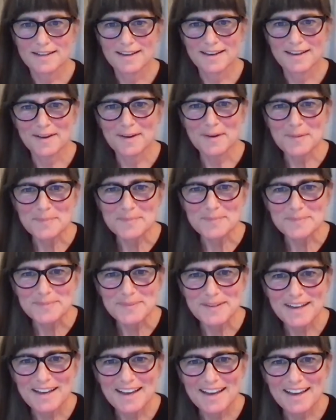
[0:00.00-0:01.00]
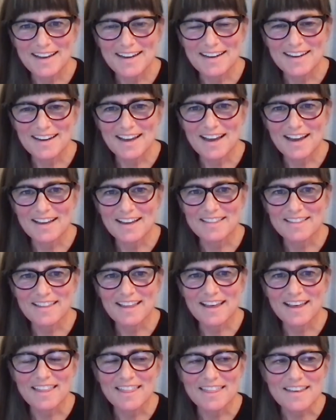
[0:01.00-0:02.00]
Um, and I,
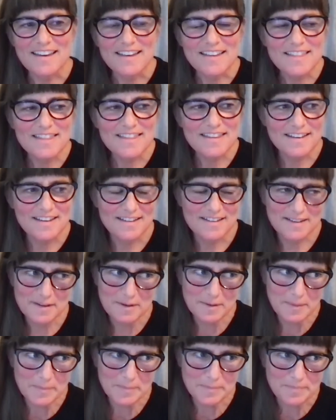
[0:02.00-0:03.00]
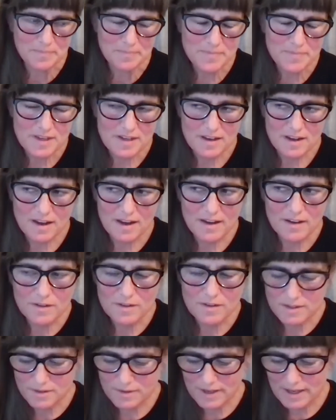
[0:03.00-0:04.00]
I think the, um, I
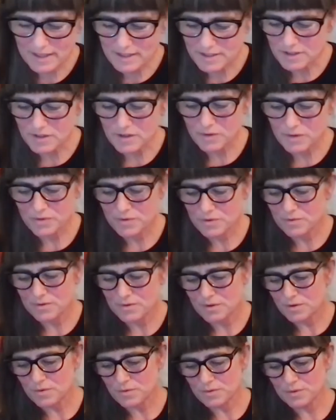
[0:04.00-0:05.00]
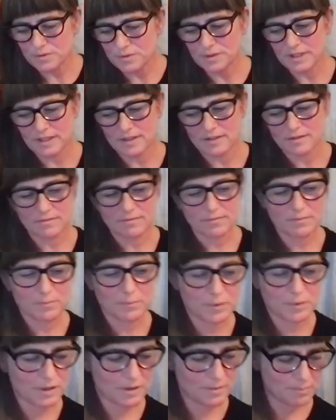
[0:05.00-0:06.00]
also had to go through the grueling
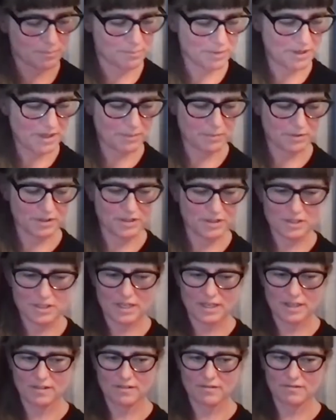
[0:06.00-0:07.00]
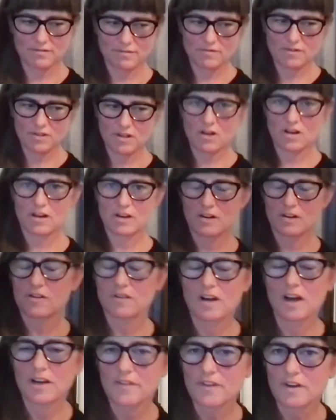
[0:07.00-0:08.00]
book publishing con, or
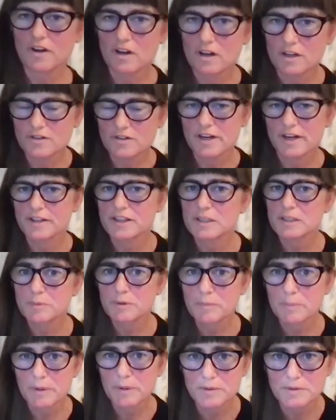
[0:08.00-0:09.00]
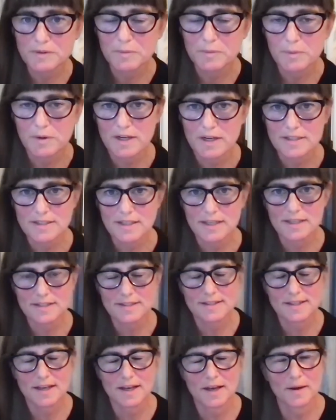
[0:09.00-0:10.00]
not the contract, the proposal
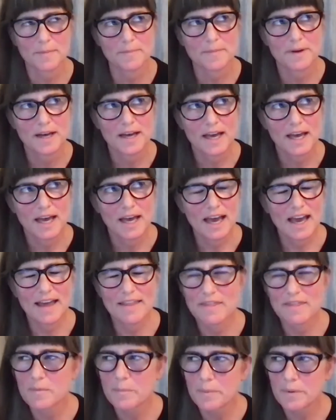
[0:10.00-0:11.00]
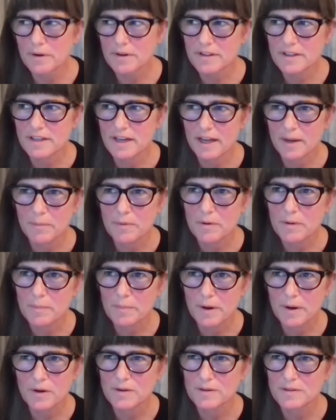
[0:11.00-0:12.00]
process. Um, and the book that I
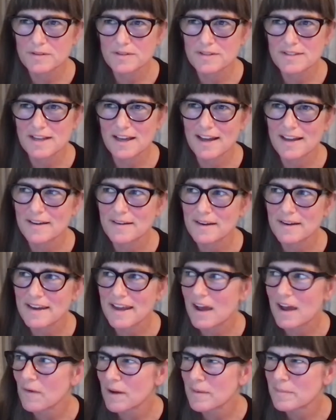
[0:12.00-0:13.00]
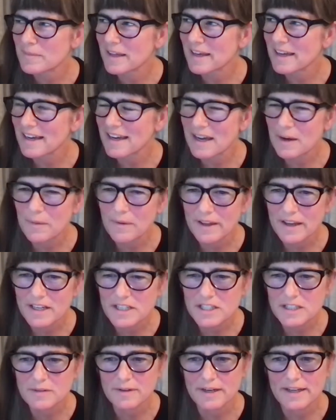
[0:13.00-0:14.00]
proposed, I, now I'm like, oh, will I
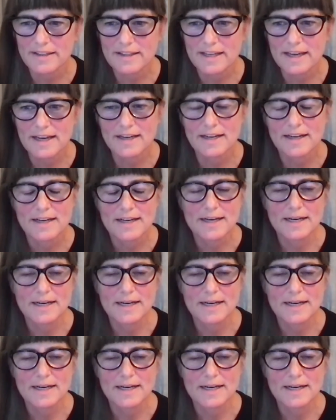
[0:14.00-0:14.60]
actually write that?